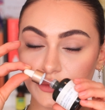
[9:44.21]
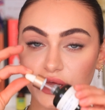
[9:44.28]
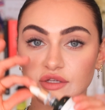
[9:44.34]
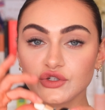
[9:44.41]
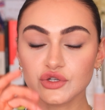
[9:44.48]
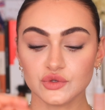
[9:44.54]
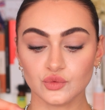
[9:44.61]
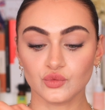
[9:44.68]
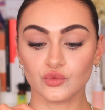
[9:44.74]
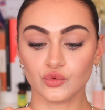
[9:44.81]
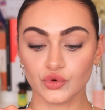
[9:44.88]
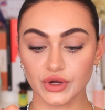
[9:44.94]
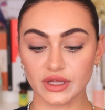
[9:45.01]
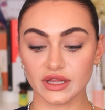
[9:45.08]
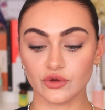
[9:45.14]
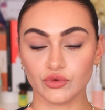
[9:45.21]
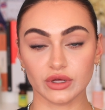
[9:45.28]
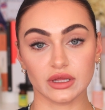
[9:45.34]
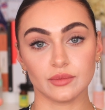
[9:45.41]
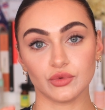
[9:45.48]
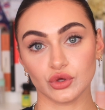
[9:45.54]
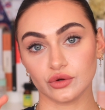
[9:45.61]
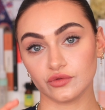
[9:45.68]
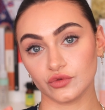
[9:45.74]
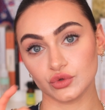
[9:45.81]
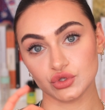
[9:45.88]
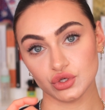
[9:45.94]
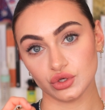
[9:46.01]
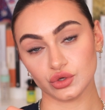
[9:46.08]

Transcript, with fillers: it's just really, really beautiful to